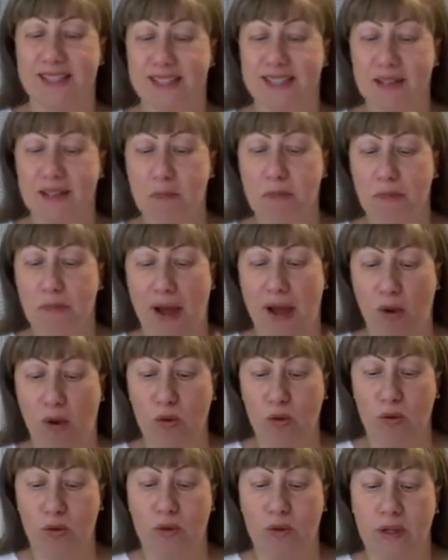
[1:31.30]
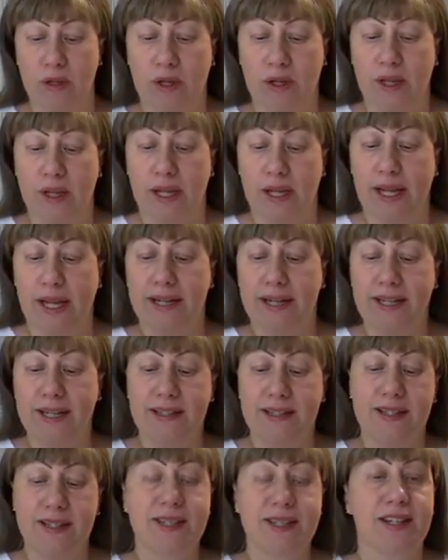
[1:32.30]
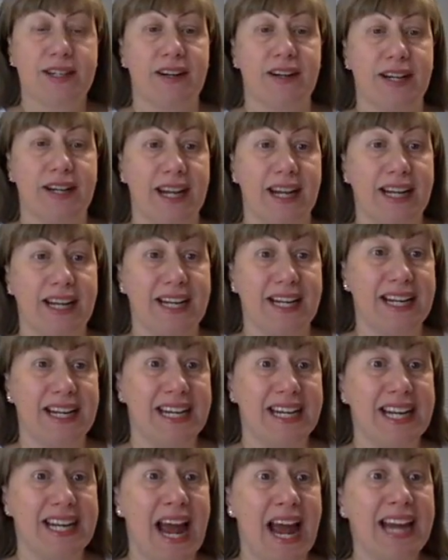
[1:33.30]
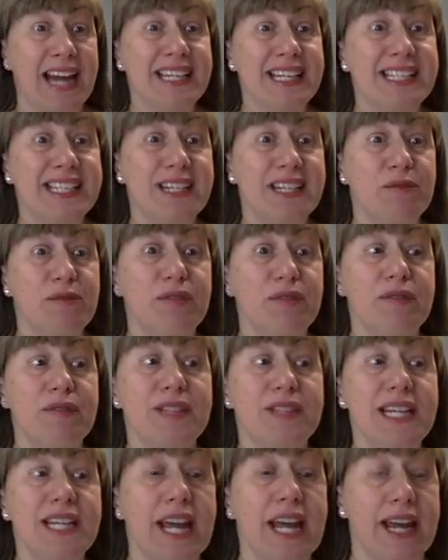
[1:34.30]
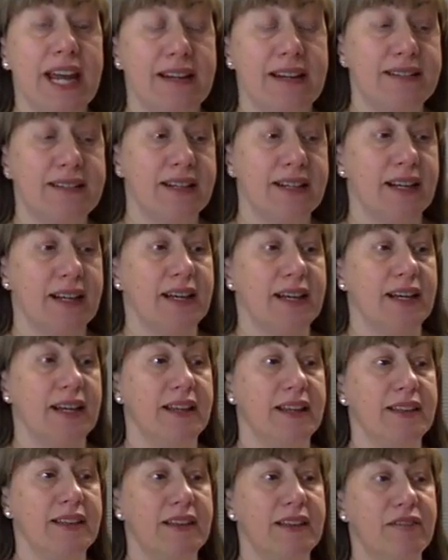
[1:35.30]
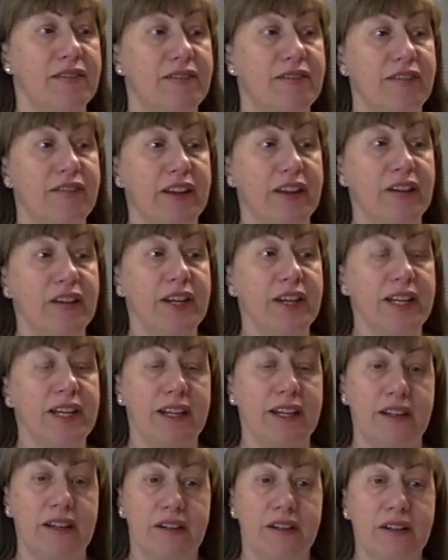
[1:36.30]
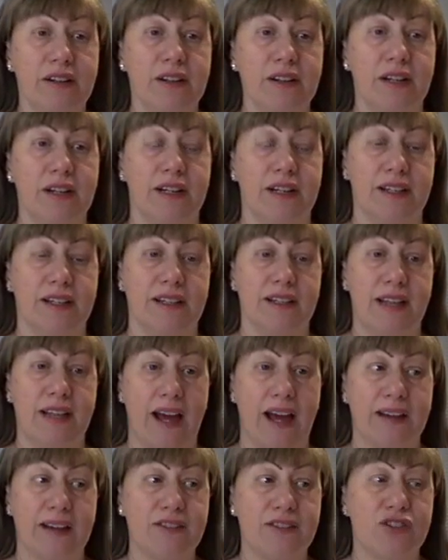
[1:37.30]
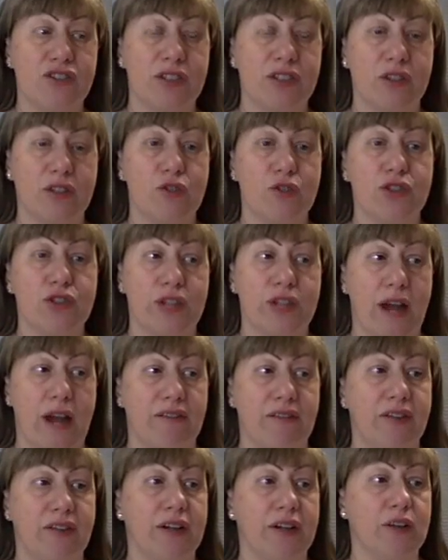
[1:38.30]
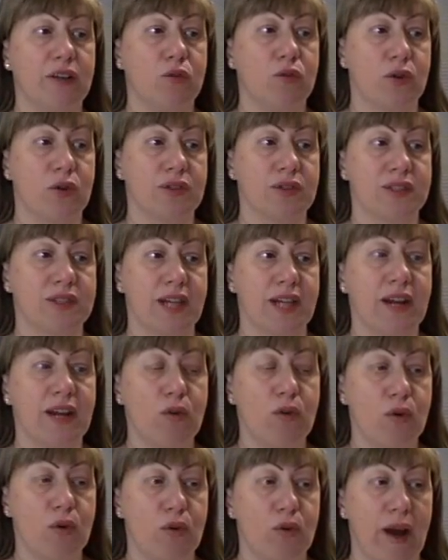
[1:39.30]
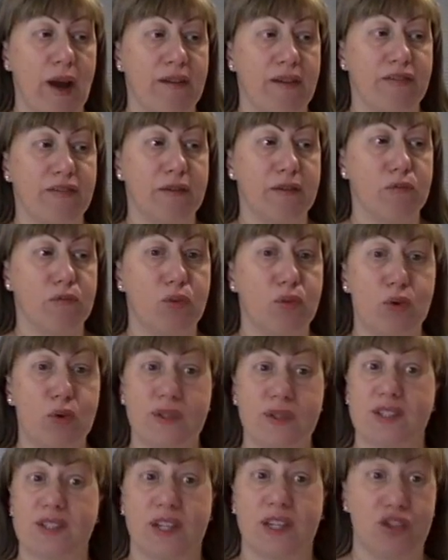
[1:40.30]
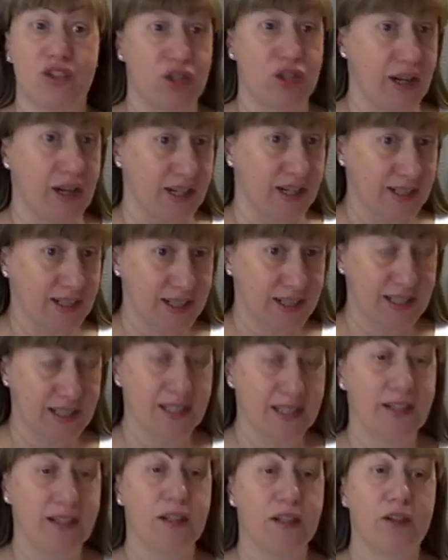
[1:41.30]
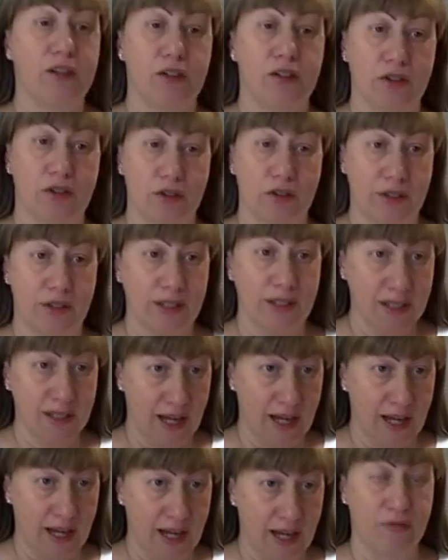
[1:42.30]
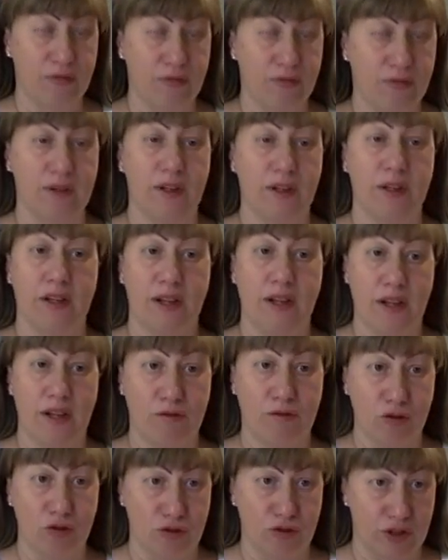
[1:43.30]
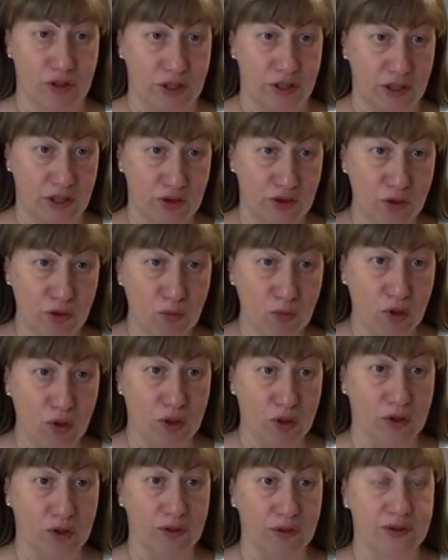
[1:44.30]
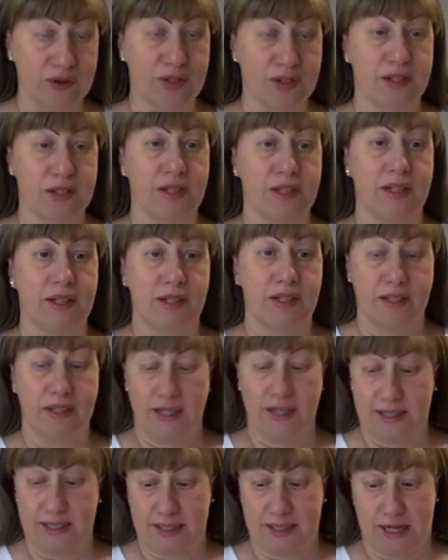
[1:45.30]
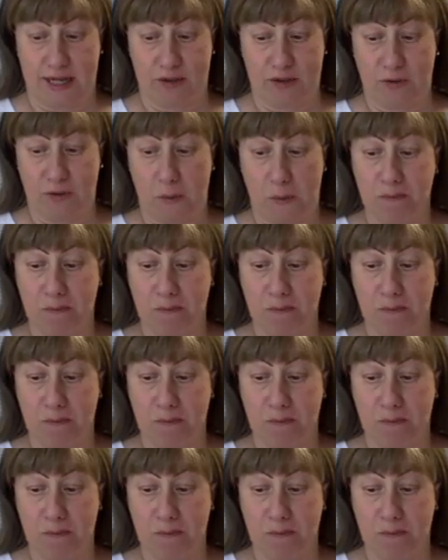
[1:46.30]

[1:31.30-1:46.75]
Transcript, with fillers: Sao Paulo, and he discarnated in 1958, in the very year that Chico Xavier was psychographing books such as Thought and Life, Evolution into Worlds, etc.